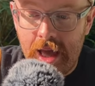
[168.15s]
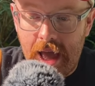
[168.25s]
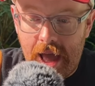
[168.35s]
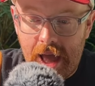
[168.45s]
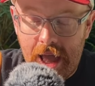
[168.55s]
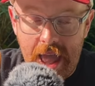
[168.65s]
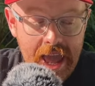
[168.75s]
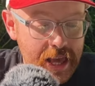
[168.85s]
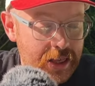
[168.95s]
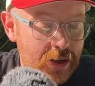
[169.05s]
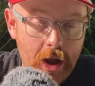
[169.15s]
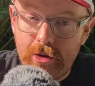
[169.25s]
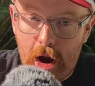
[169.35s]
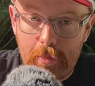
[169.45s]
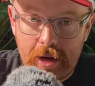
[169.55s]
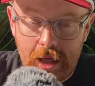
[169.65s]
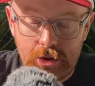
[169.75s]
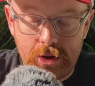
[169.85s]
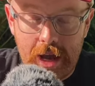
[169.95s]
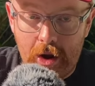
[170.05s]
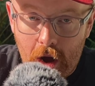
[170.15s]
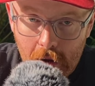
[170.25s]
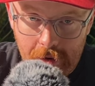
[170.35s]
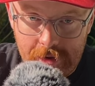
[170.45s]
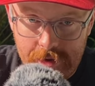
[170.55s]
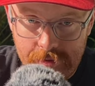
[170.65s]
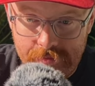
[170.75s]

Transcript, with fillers: Uh, is interpretation an art?